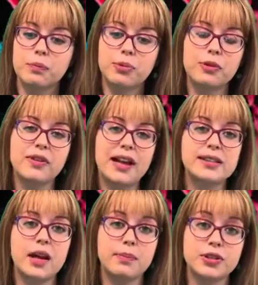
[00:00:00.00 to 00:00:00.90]

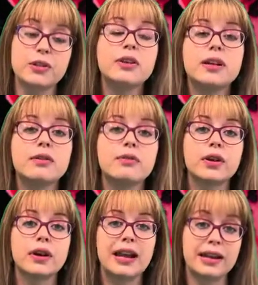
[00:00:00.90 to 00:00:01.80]
provides an opportunity
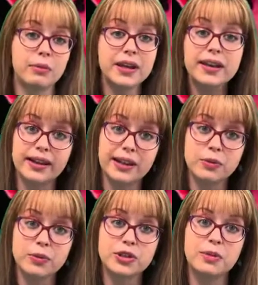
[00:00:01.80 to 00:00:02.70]
for anonymity,
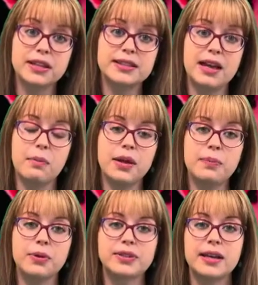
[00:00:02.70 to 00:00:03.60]
which means that
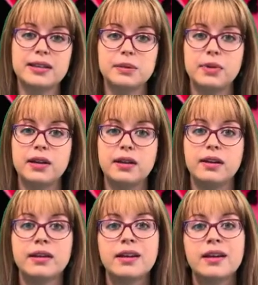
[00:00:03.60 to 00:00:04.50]
people tend to
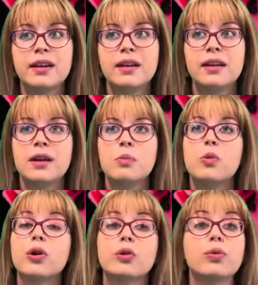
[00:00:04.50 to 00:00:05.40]
be
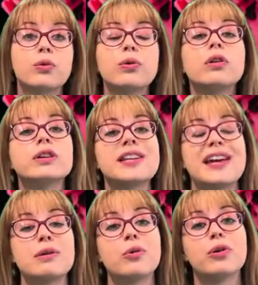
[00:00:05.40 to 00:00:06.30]
more cruel or
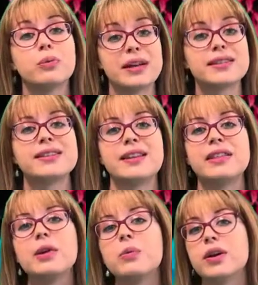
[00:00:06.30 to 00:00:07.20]
take more risks than
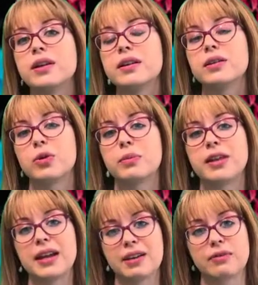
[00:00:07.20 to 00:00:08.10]
they would
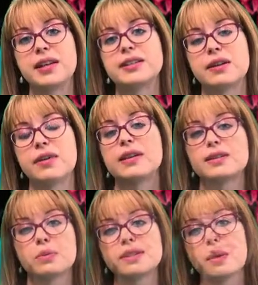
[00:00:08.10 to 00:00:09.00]
normally
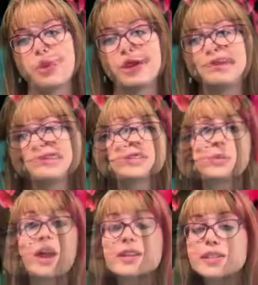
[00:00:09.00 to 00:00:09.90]
face-to-face with someone. So
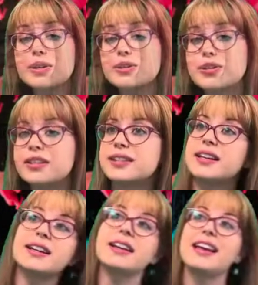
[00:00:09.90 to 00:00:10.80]
we're also
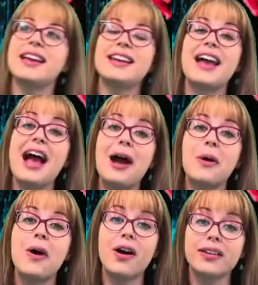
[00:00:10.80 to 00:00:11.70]
interested in
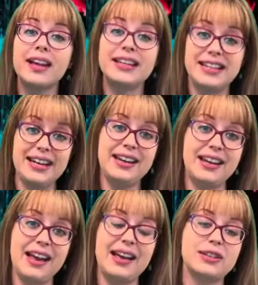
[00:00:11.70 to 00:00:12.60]
how online
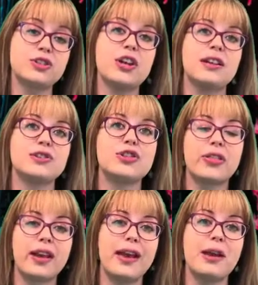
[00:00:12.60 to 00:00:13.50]
dating has changed
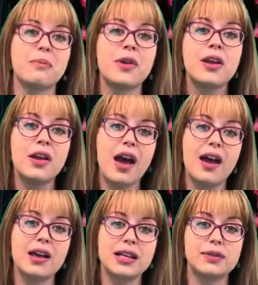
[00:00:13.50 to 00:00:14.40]
the game uh,
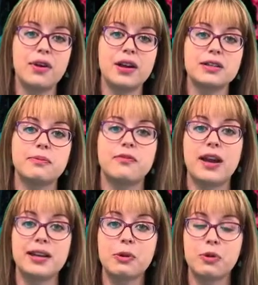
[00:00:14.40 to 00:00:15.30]
as far as
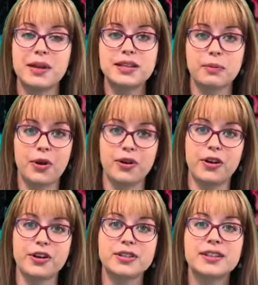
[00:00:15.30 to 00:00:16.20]
finding romantic
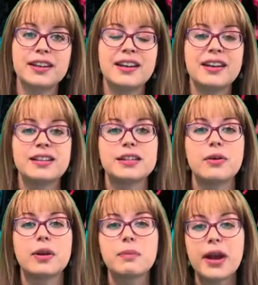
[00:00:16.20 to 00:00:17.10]
partners.
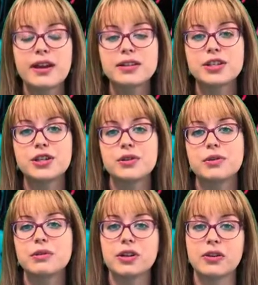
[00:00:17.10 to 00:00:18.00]
So compared
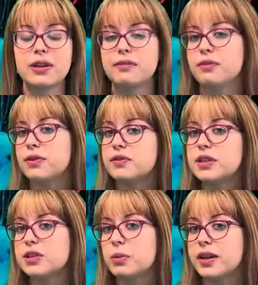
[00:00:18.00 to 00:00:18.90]
to, you know, even
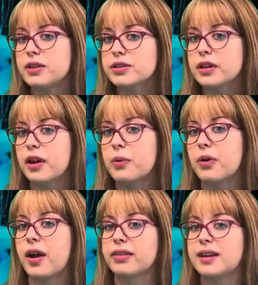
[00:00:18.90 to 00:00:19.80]
fifteen, twenty years ago,
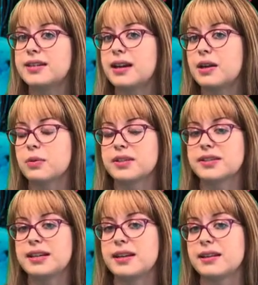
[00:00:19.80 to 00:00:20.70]
where online dating was
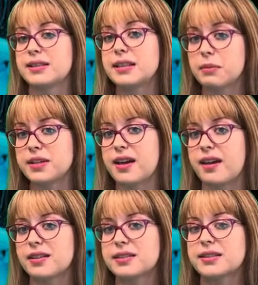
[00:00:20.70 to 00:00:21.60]
seen as
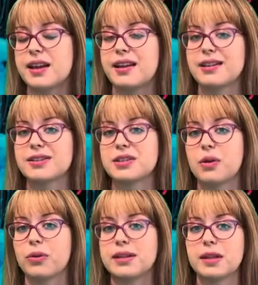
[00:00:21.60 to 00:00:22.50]
stigmatized and
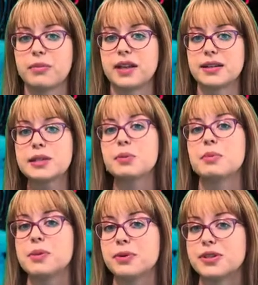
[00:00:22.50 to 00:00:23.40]
only something
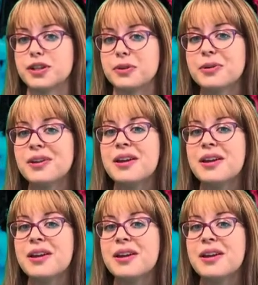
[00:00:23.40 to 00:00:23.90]
desperate people do,